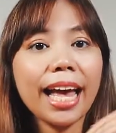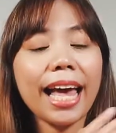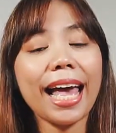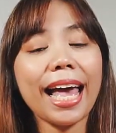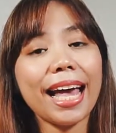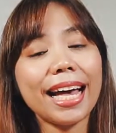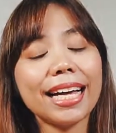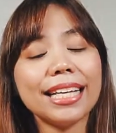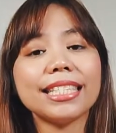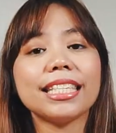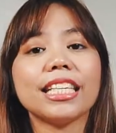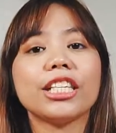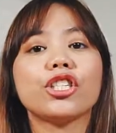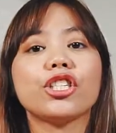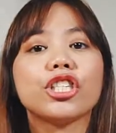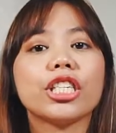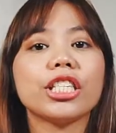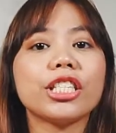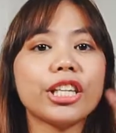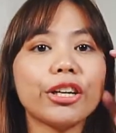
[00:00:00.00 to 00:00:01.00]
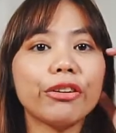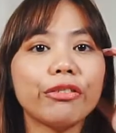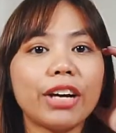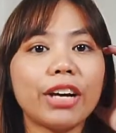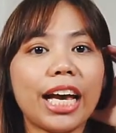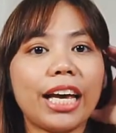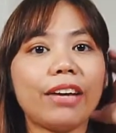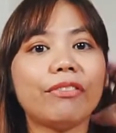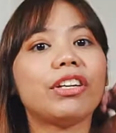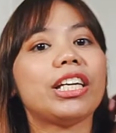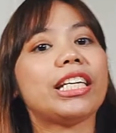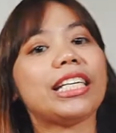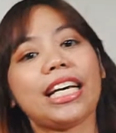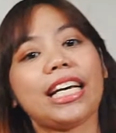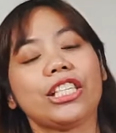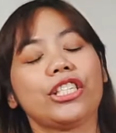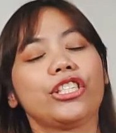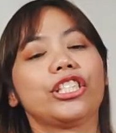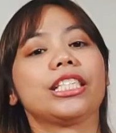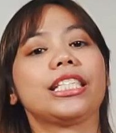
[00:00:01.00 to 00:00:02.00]
And it just arrived
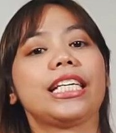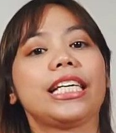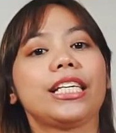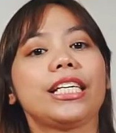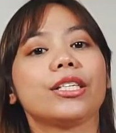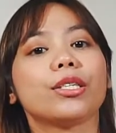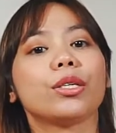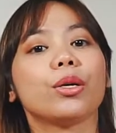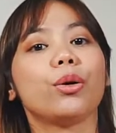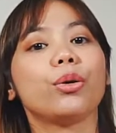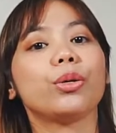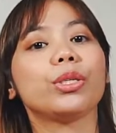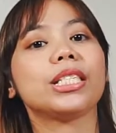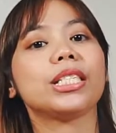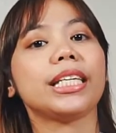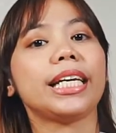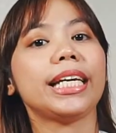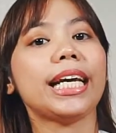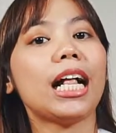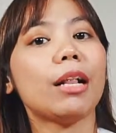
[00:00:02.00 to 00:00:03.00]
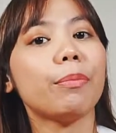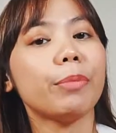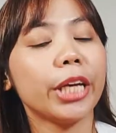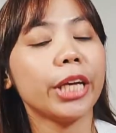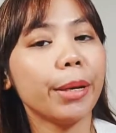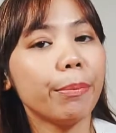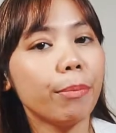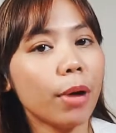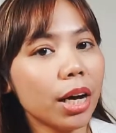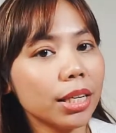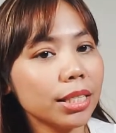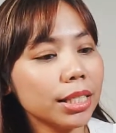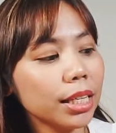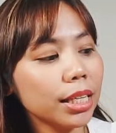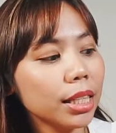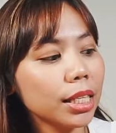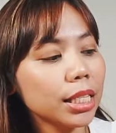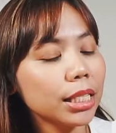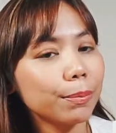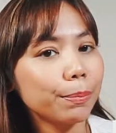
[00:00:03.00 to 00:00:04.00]
yesterday. So today I'll be
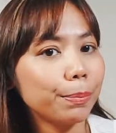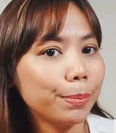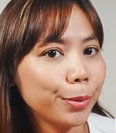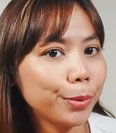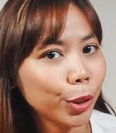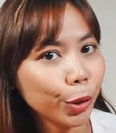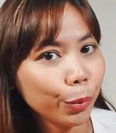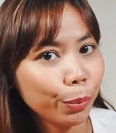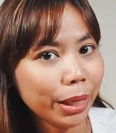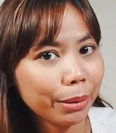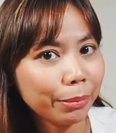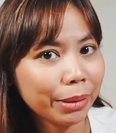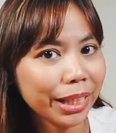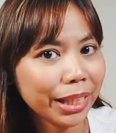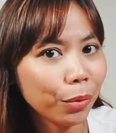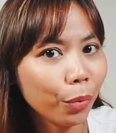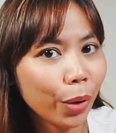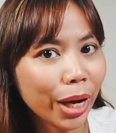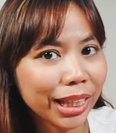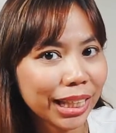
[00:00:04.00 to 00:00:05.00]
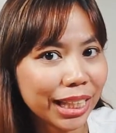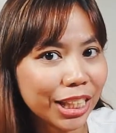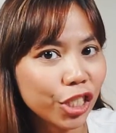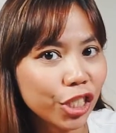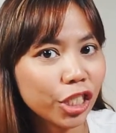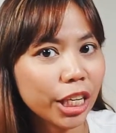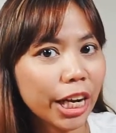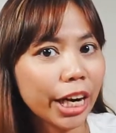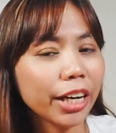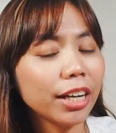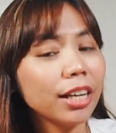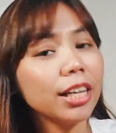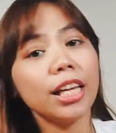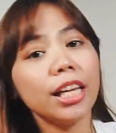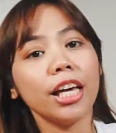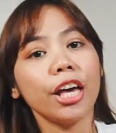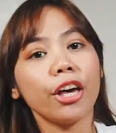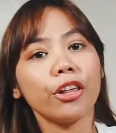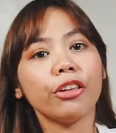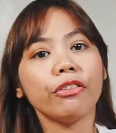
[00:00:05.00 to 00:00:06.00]
unboxing this new baby while I share
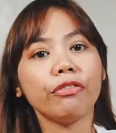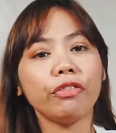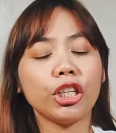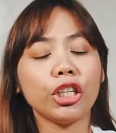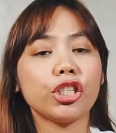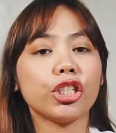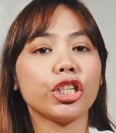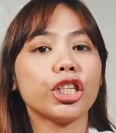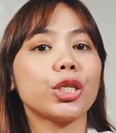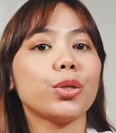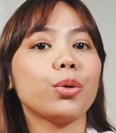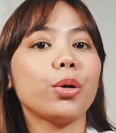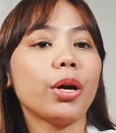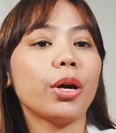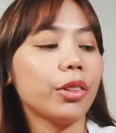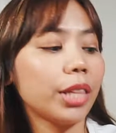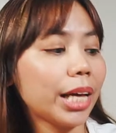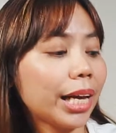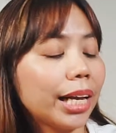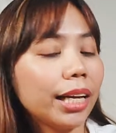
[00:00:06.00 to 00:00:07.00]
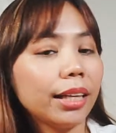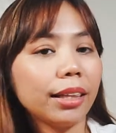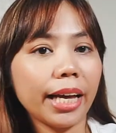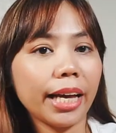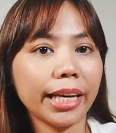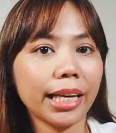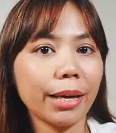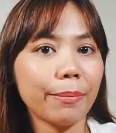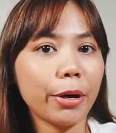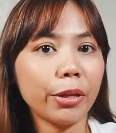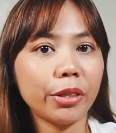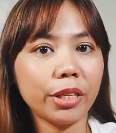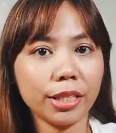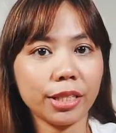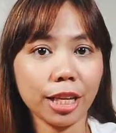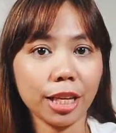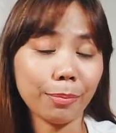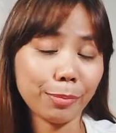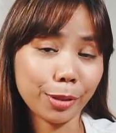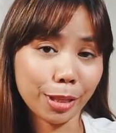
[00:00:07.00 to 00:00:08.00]
the features that I like about this
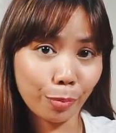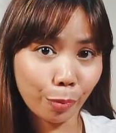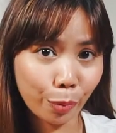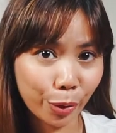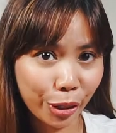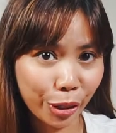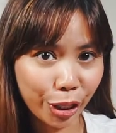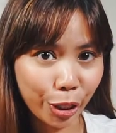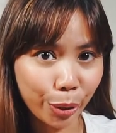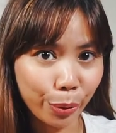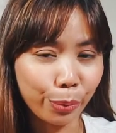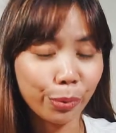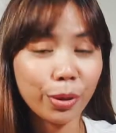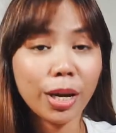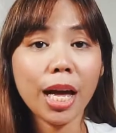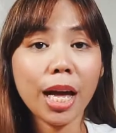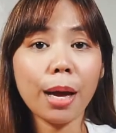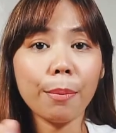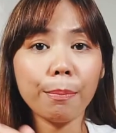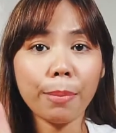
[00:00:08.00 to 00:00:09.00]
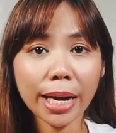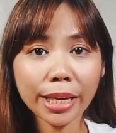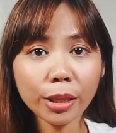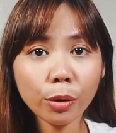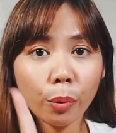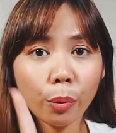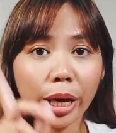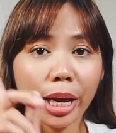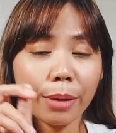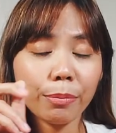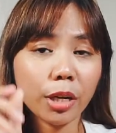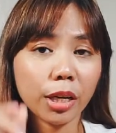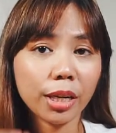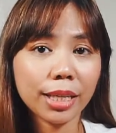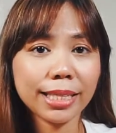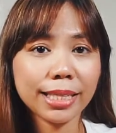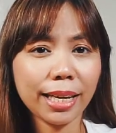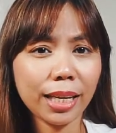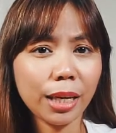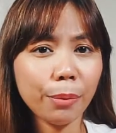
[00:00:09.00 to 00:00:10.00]
laptop with you. By the way, I'm not a
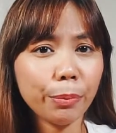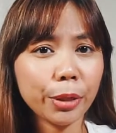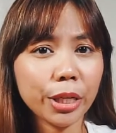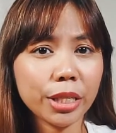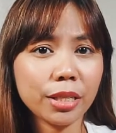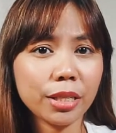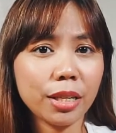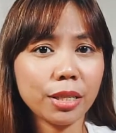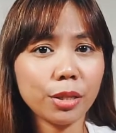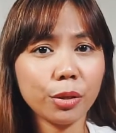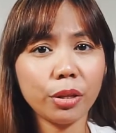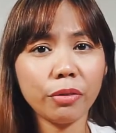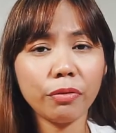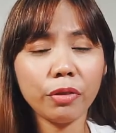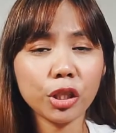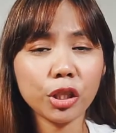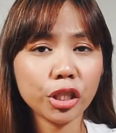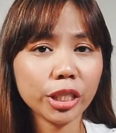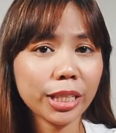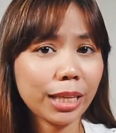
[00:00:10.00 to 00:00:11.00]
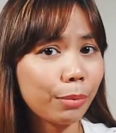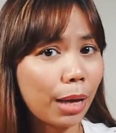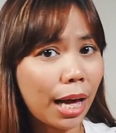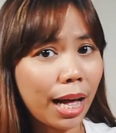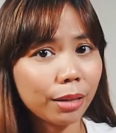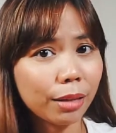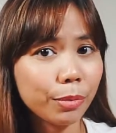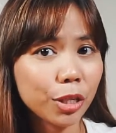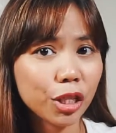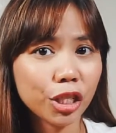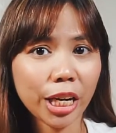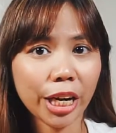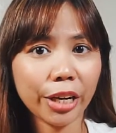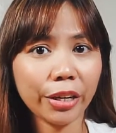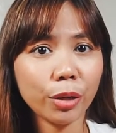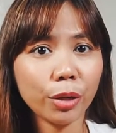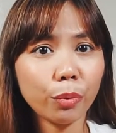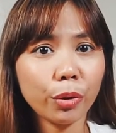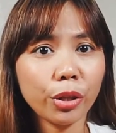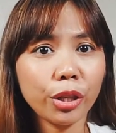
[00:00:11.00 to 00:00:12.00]
techie person, so the features I'll be
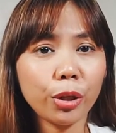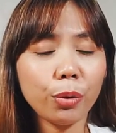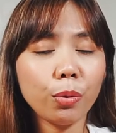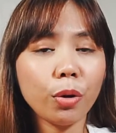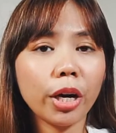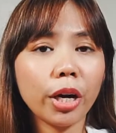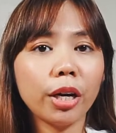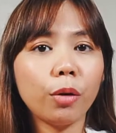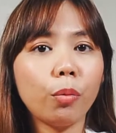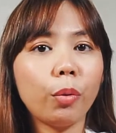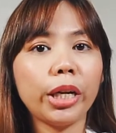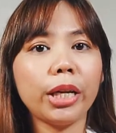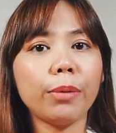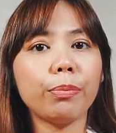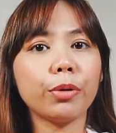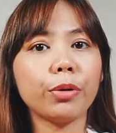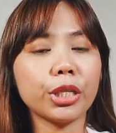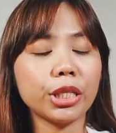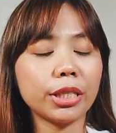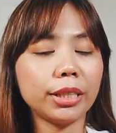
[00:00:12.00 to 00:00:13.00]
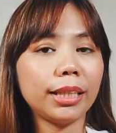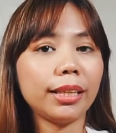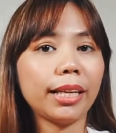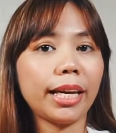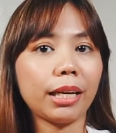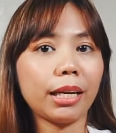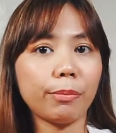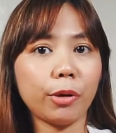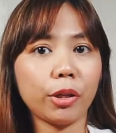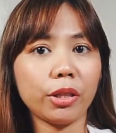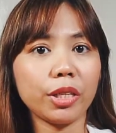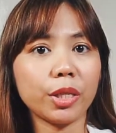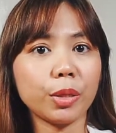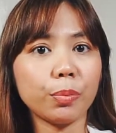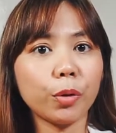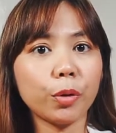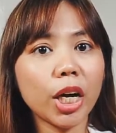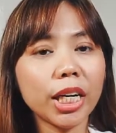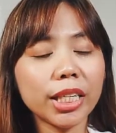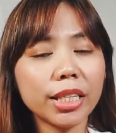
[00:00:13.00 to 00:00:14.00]
sharing with you are what I personally like about this
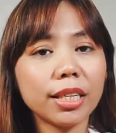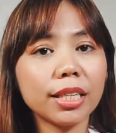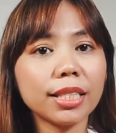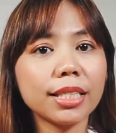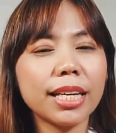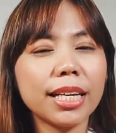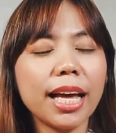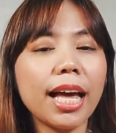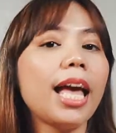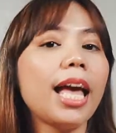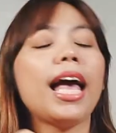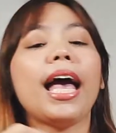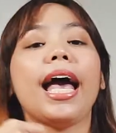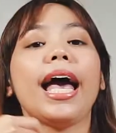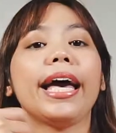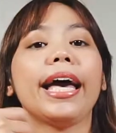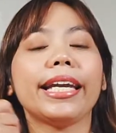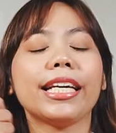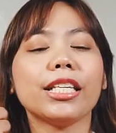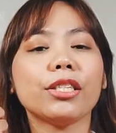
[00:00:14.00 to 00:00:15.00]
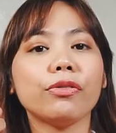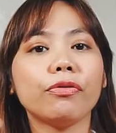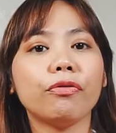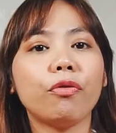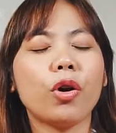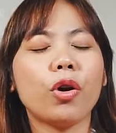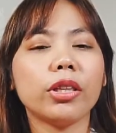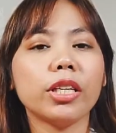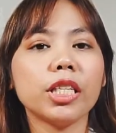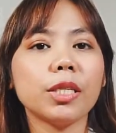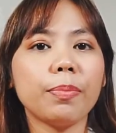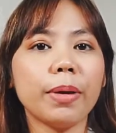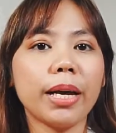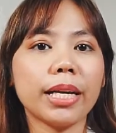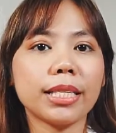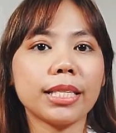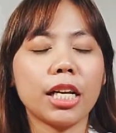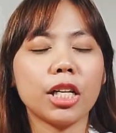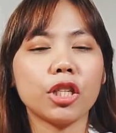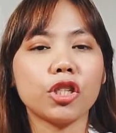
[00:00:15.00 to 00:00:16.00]
product. And as for the
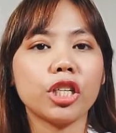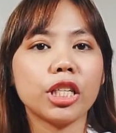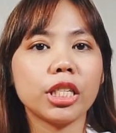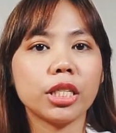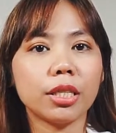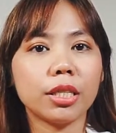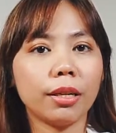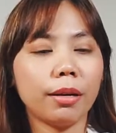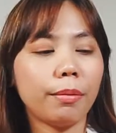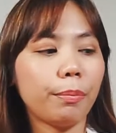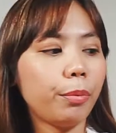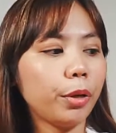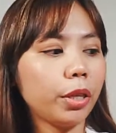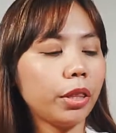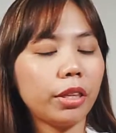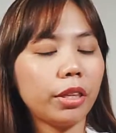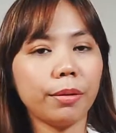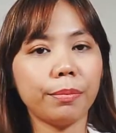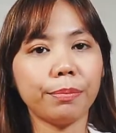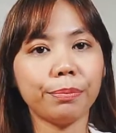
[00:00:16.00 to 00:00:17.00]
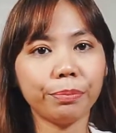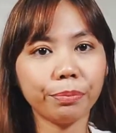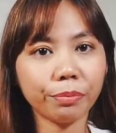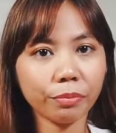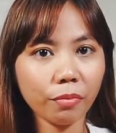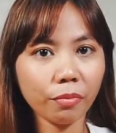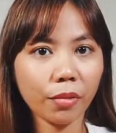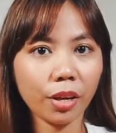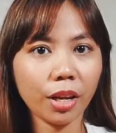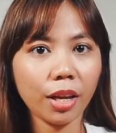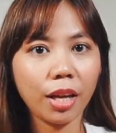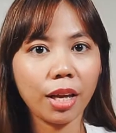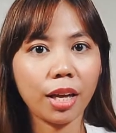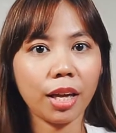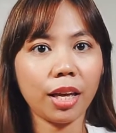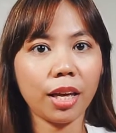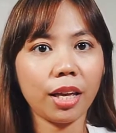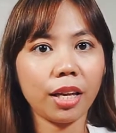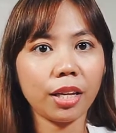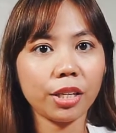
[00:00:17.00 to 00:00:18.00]
specs, I'll just put them
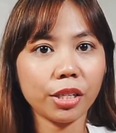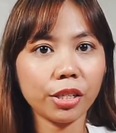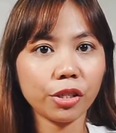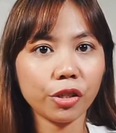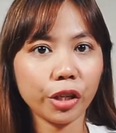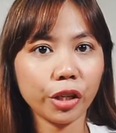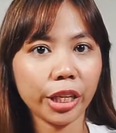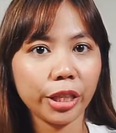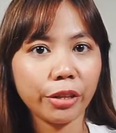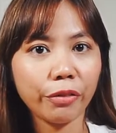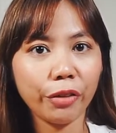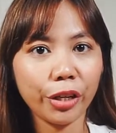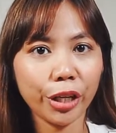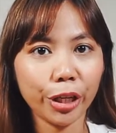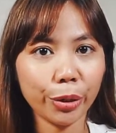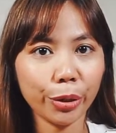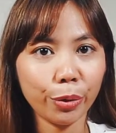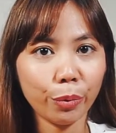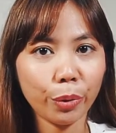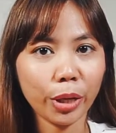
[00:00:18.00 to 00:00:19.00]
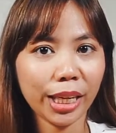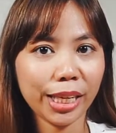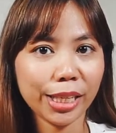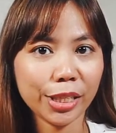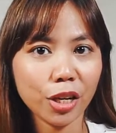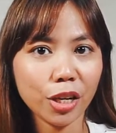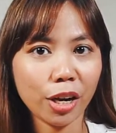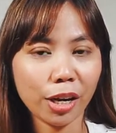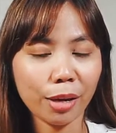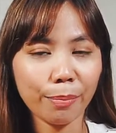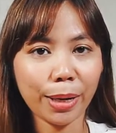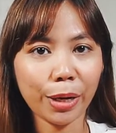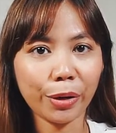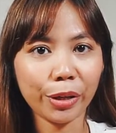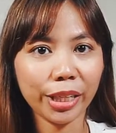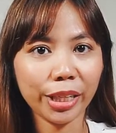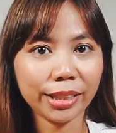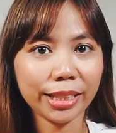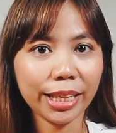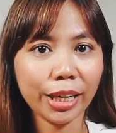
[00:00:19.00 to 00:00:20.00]
during the video while I talk about
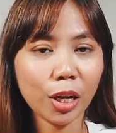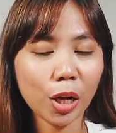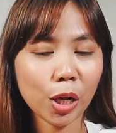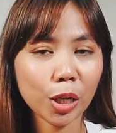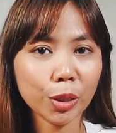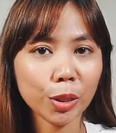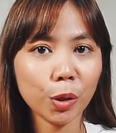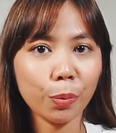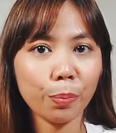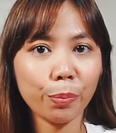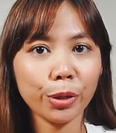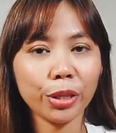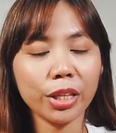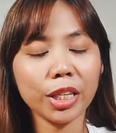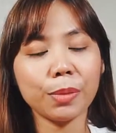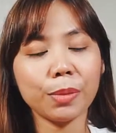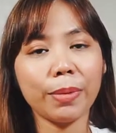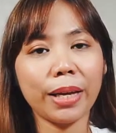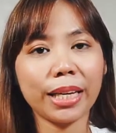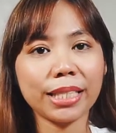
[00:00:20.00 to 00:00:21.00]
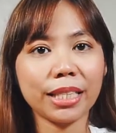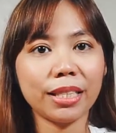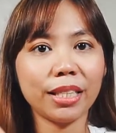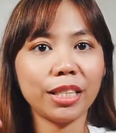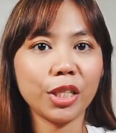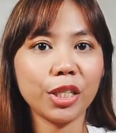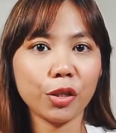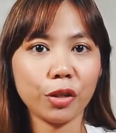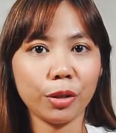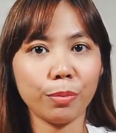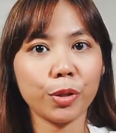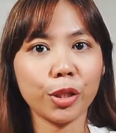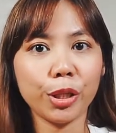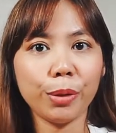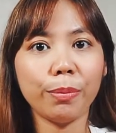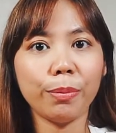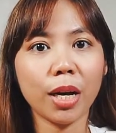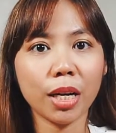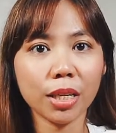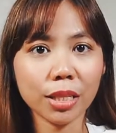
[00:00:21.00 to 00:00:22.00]
it. And I'll also put the specs in the
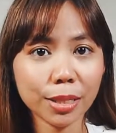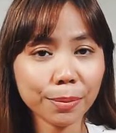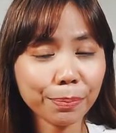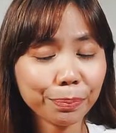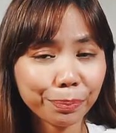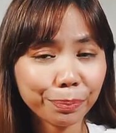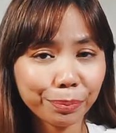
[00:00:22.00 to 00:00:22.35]
description box